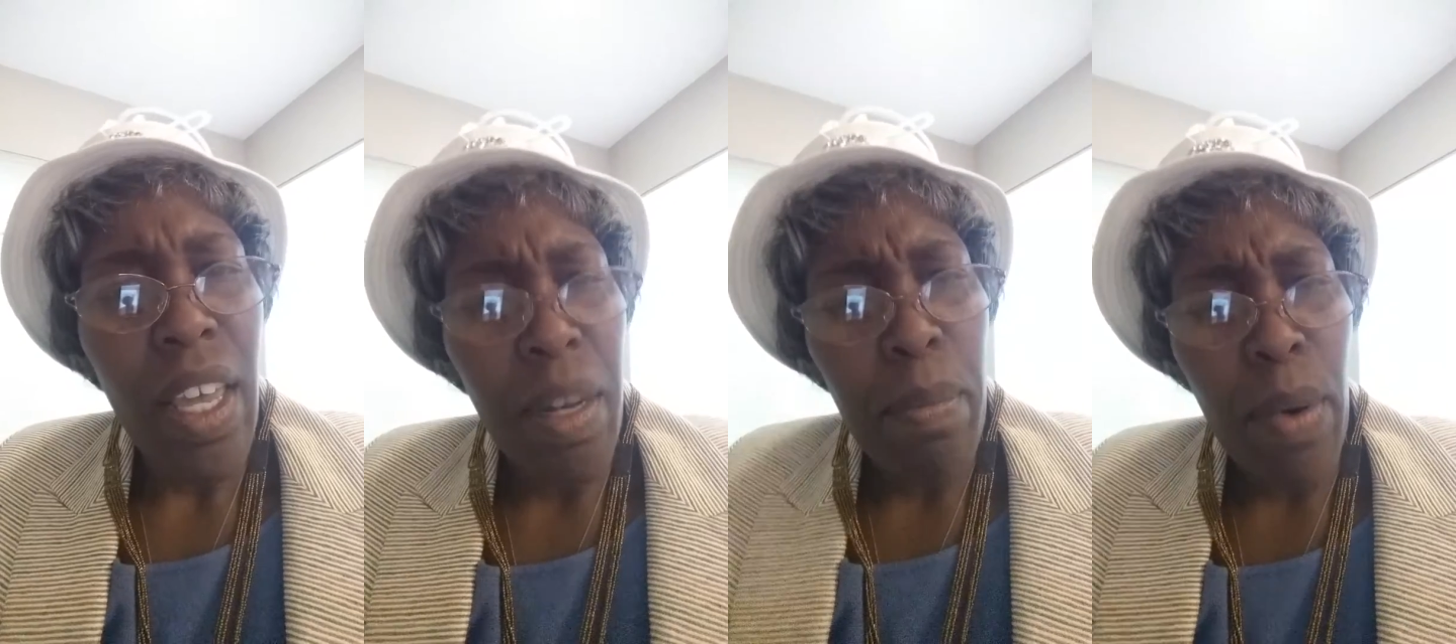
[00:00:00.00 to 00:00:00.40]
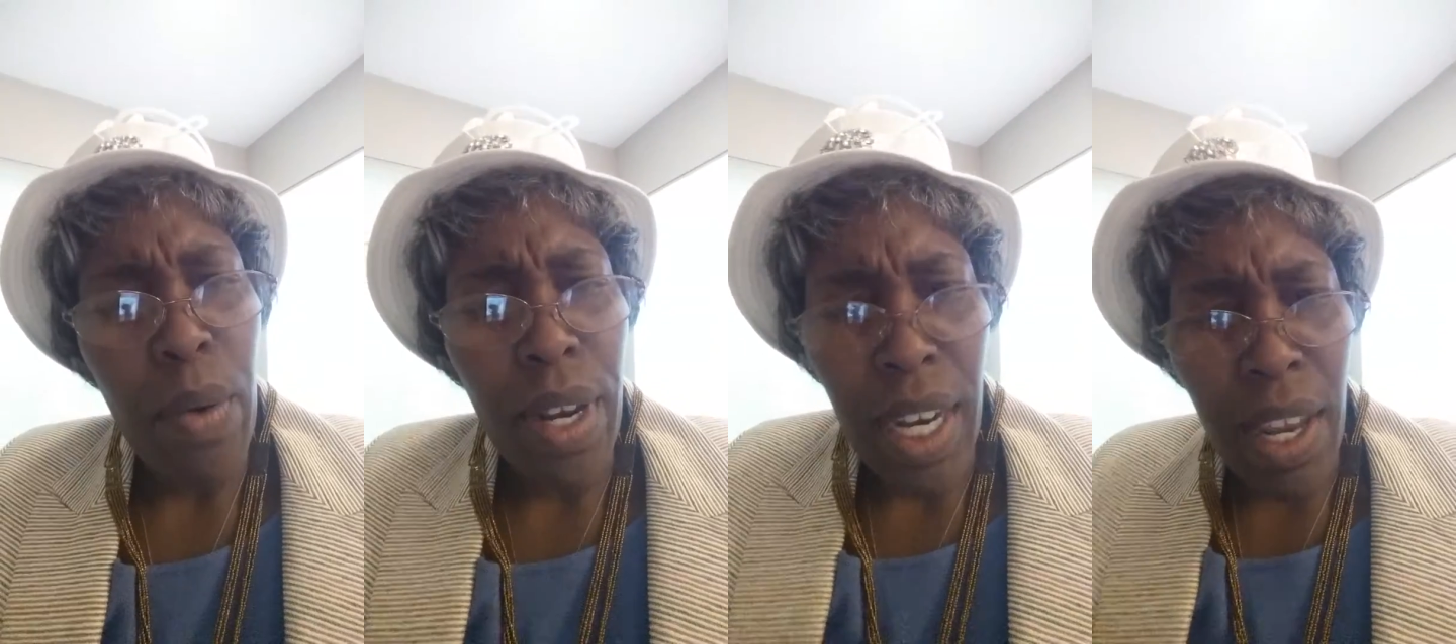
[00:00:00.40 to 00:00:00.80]
Good
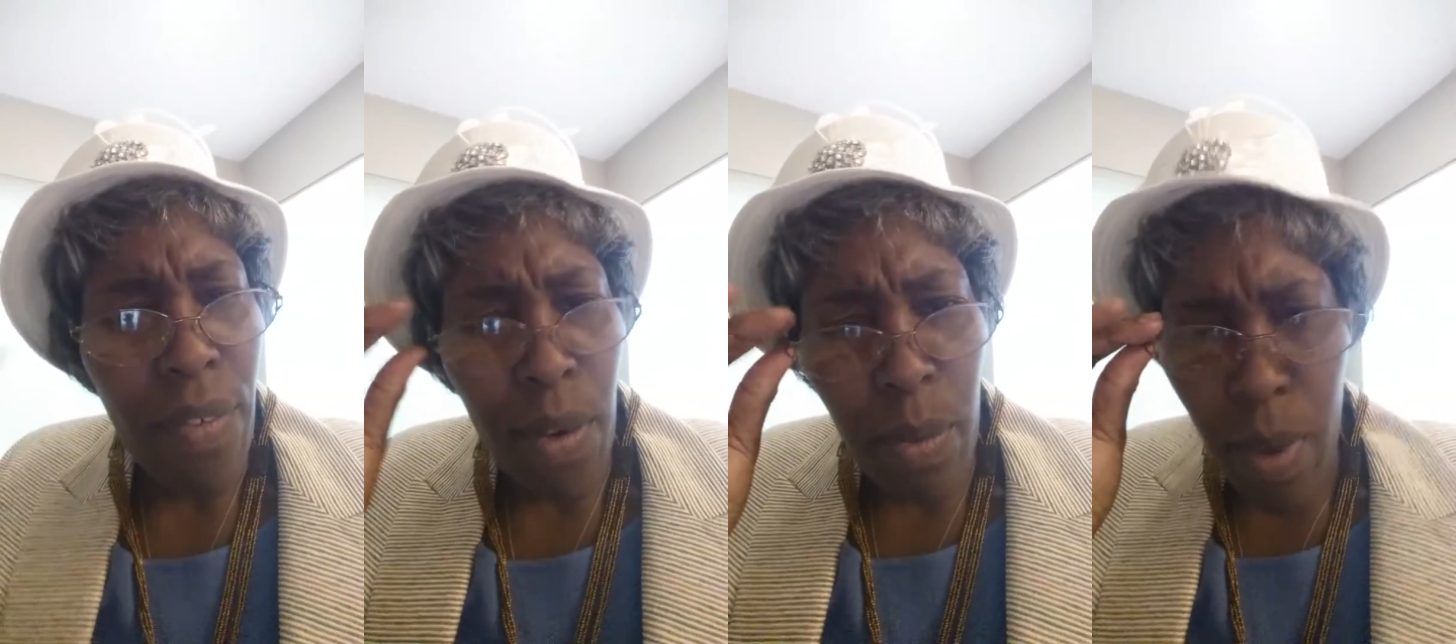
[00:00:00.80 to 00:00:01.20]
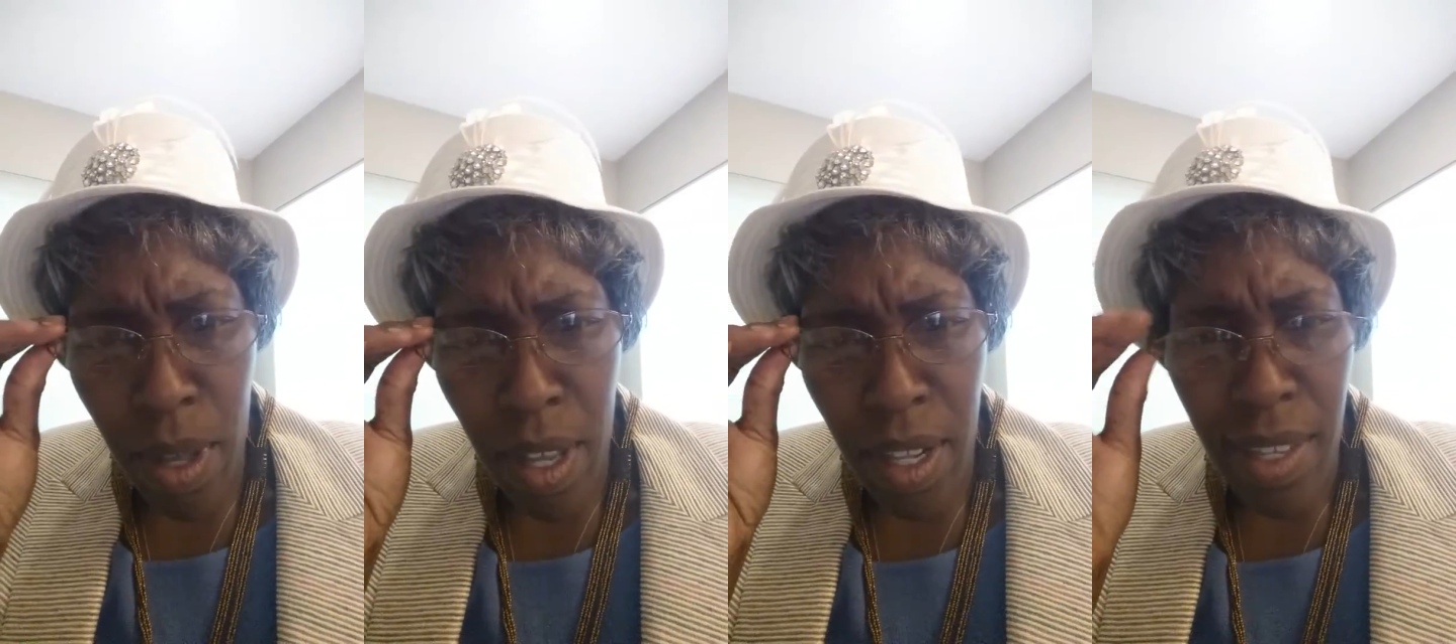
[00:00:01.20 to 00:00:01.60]
morning,
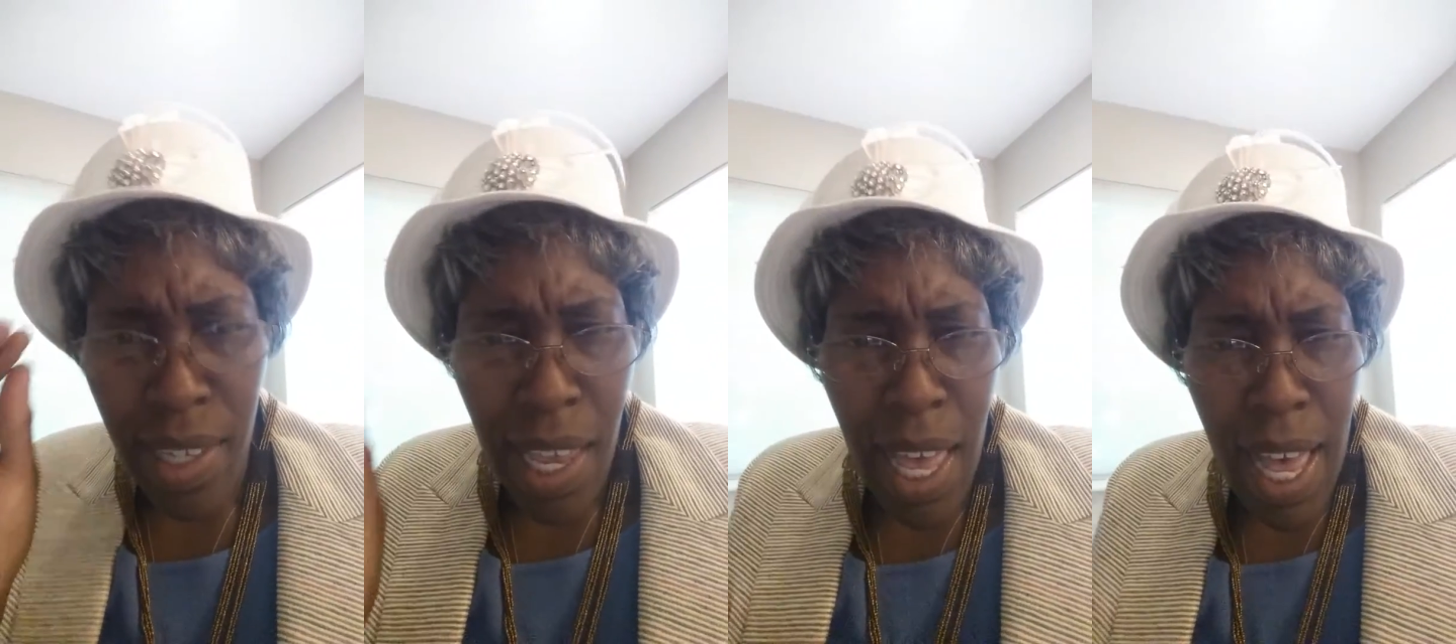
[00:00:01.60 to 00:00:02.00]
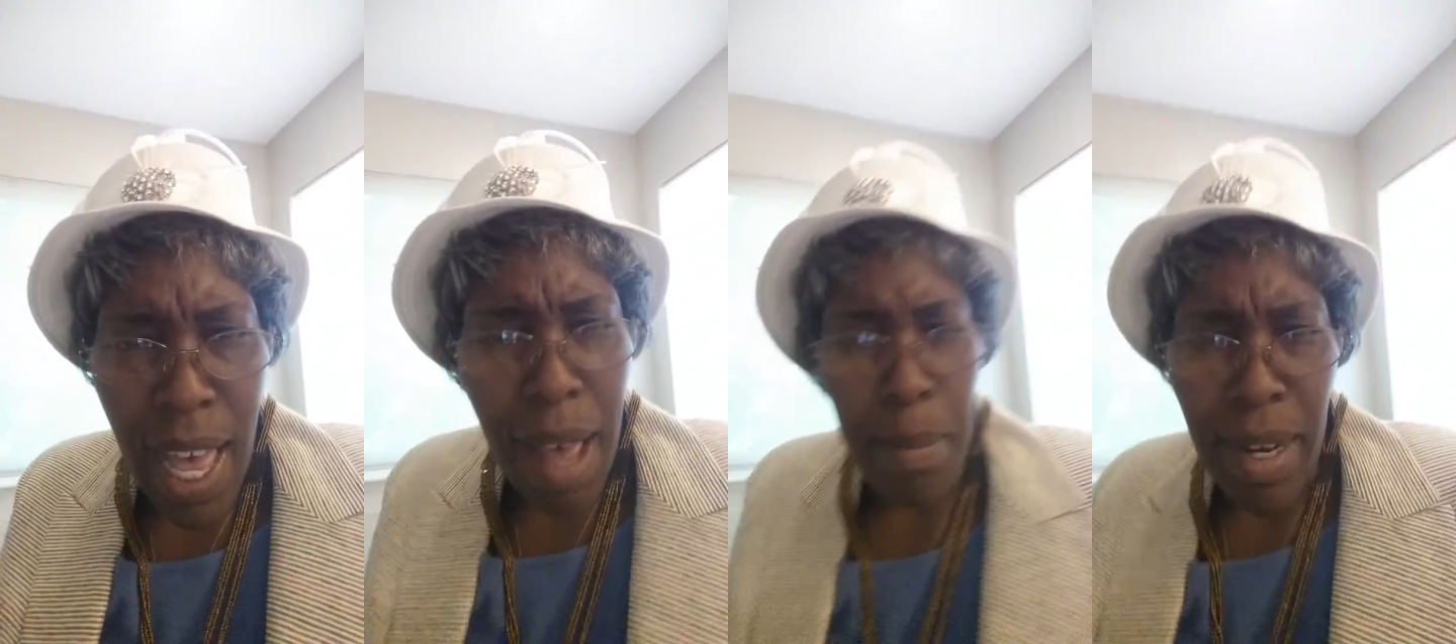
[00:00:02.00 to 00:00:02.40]
everyone's.
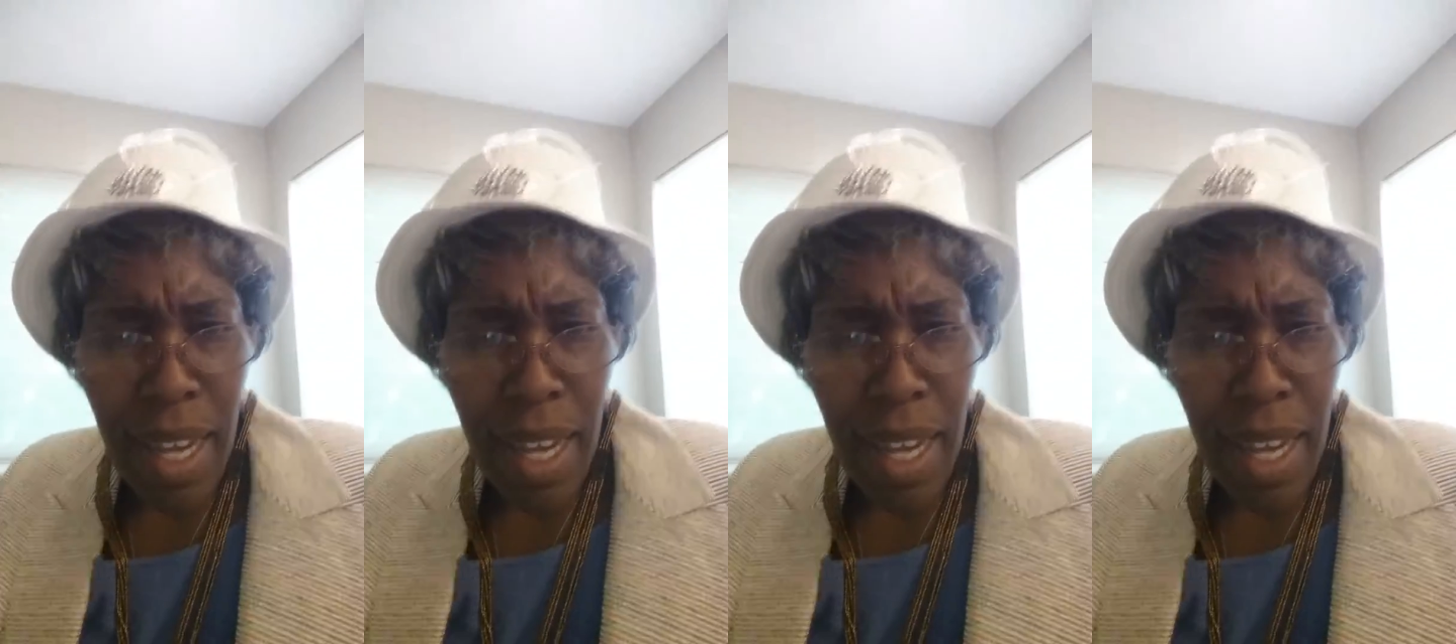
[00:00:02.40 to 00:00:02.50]
I'm